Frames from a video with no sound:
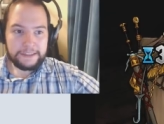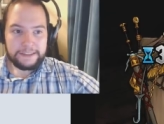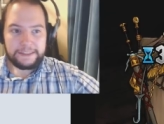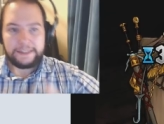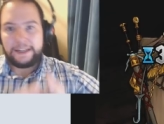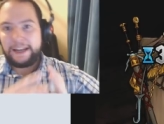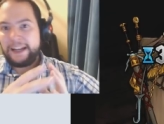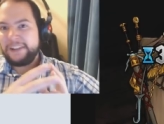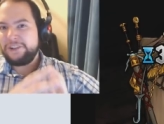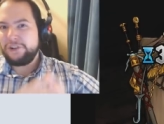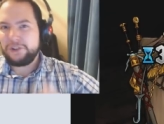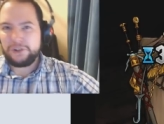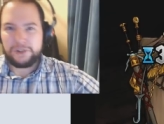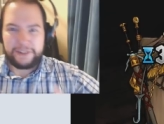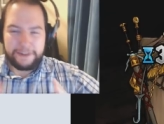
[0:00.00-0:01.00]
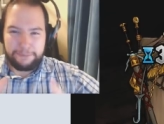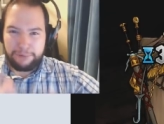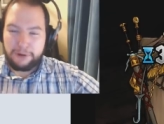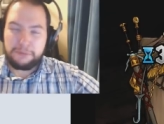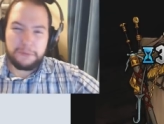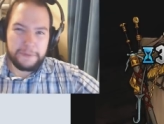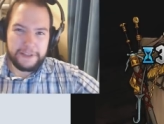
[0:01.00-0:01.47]
and you're using it
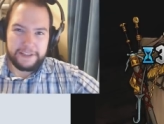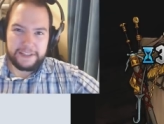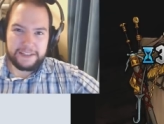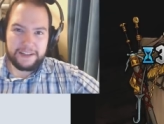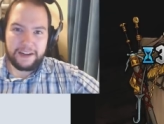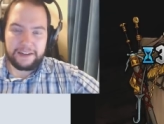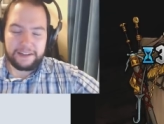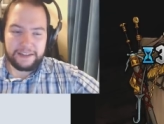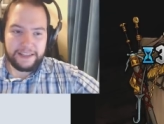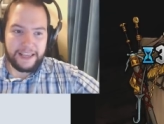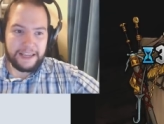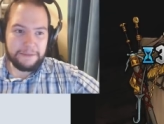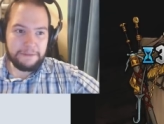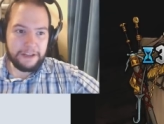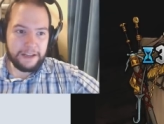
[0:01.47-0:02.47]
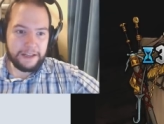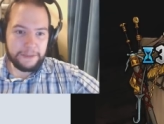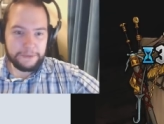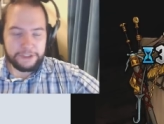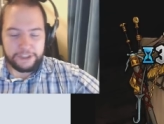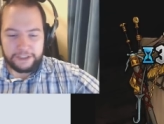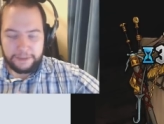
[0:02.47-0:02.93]
probably at the start of the game nearly,
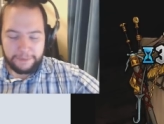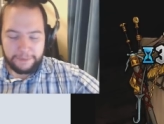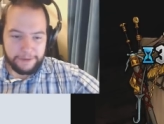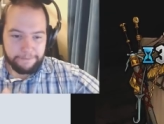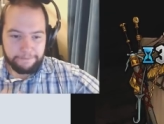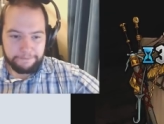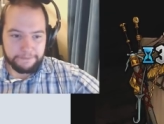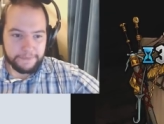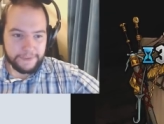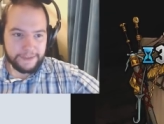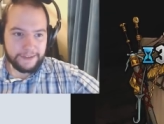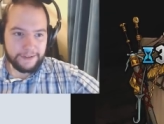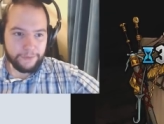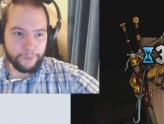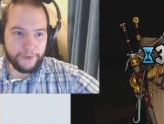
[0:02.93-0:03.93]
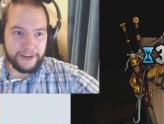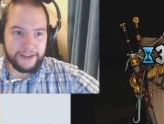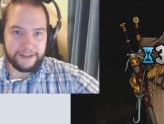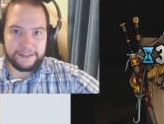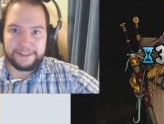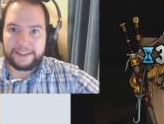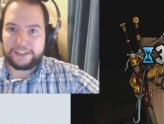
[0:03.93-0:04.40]
which is a bit weird
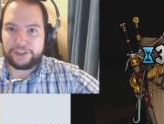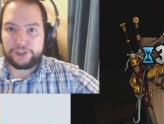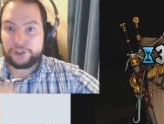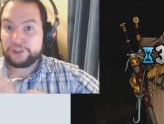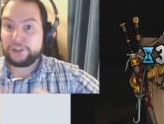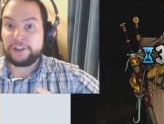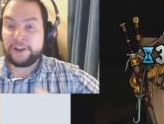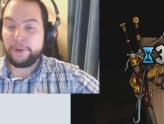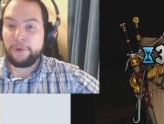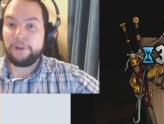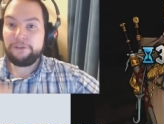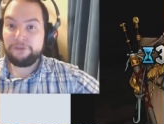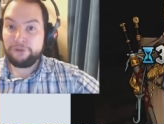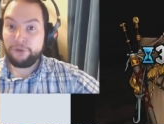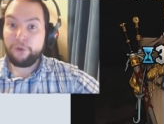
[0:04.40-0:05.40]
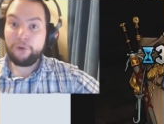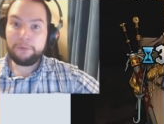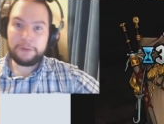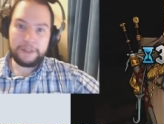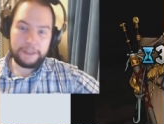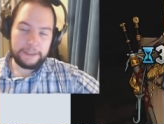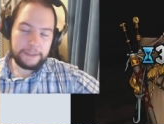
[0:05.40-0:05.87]
because then it's just going to go off
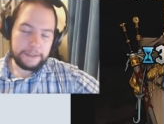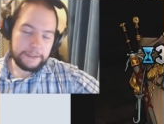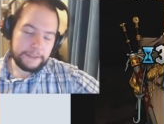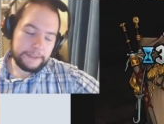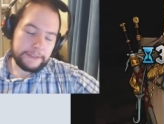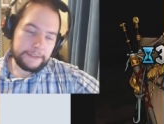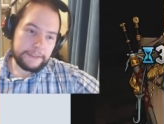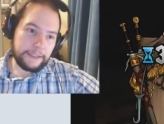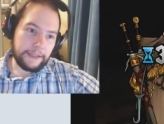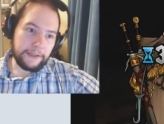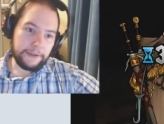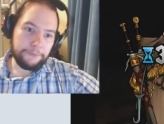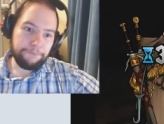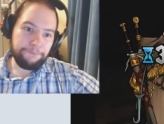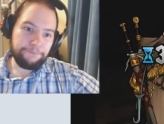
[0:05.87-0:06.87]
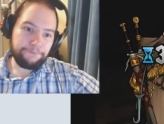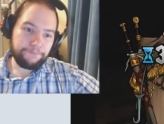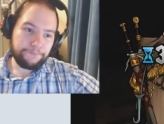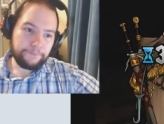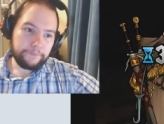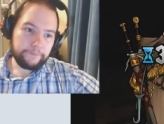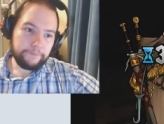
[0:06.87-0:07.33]
normally. Um,
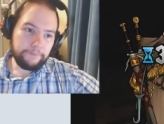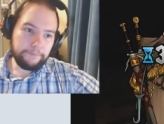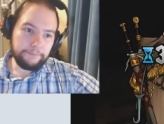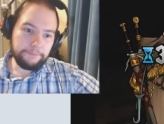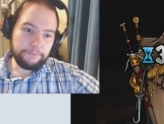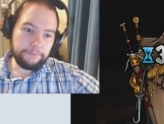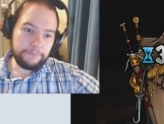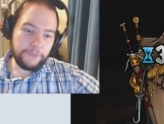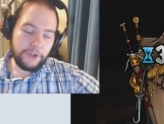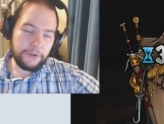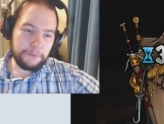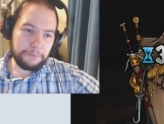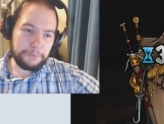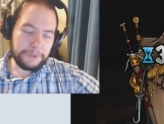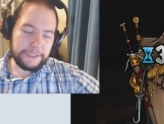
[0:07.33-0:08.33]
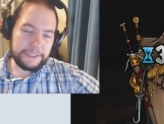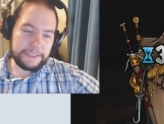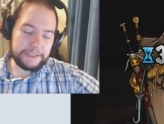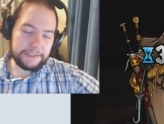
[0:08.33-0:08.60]
but